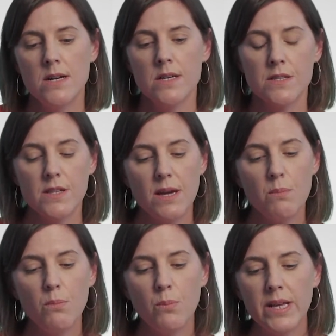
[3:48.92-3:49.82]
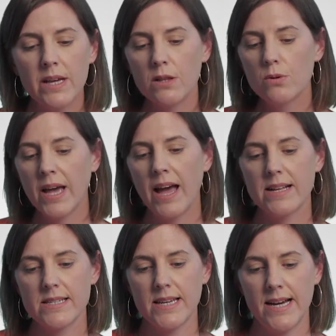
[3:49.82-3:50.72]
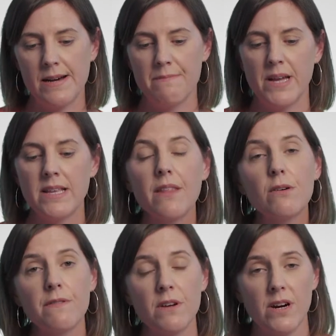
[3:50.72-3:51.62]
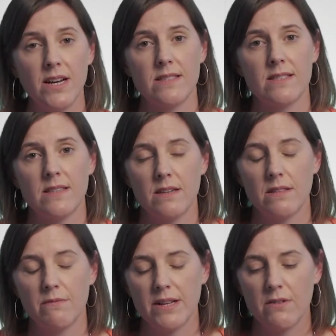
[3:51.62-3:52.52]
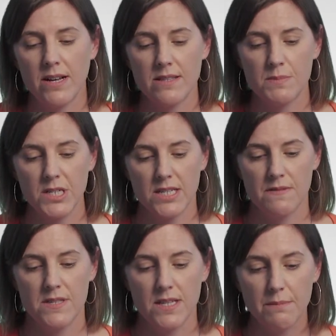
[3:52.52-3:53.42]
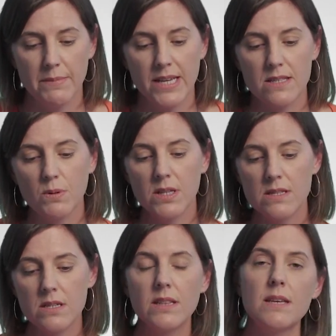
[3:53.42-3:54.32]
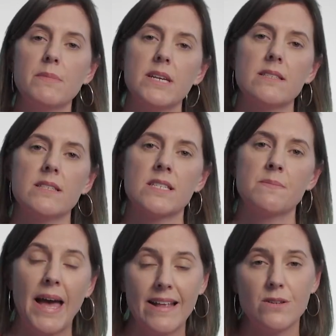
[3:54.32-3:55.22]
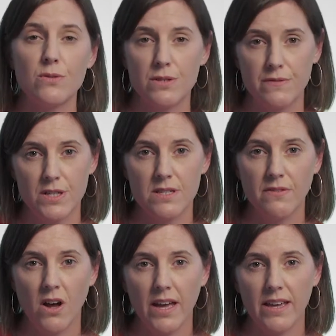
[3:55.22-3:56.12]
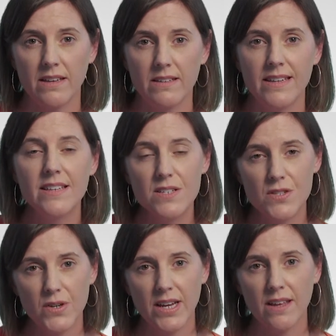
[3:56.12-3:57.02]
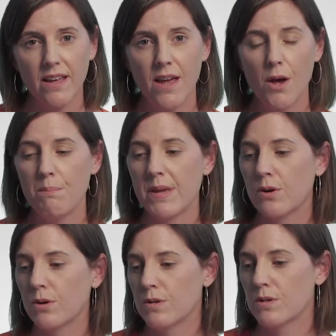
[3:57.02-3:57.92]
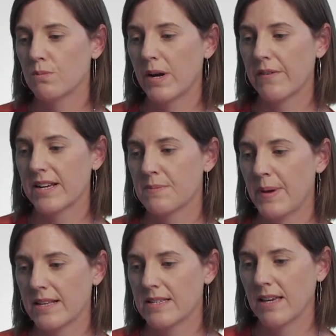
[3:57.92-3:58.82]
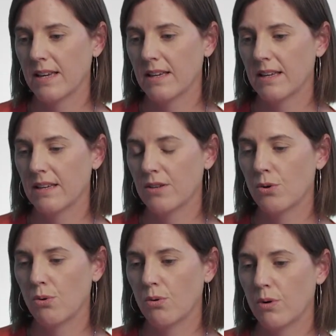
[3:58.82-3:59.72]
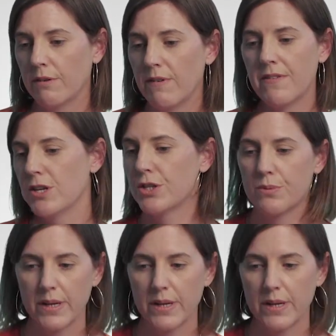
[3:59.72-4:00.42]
So then we can look at another of the grants, the RED grants objectives that it meets. Well, it certainly meets expanding or diversifying industry, because we're expecting your revenue to